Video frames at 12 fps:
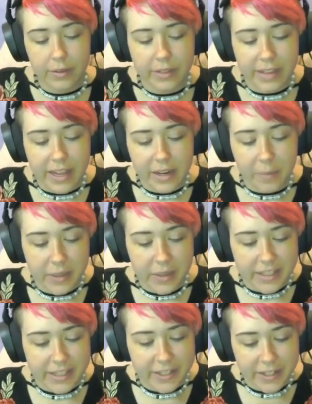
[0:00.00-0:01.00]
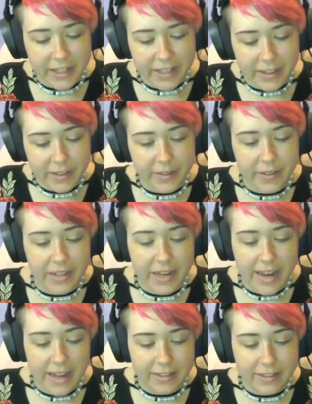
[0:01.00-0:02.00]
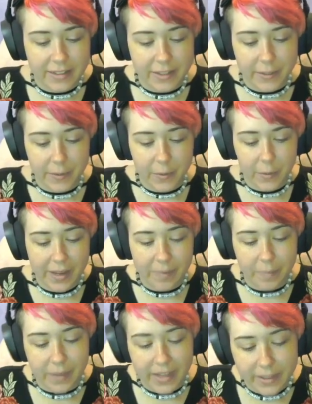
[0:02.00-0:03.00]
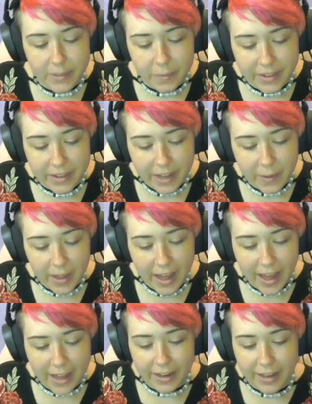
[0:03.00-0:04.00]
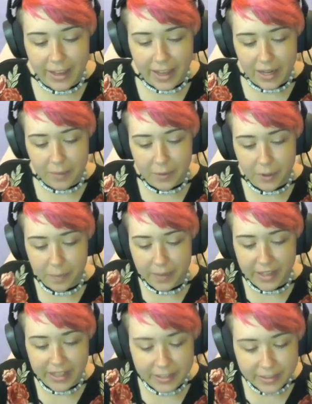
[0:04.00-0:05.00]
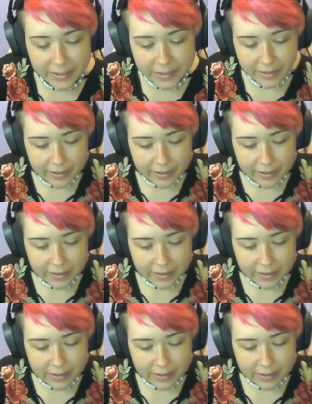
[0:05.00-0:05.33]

Then put the string through the next 2 white beads without adding any more beads.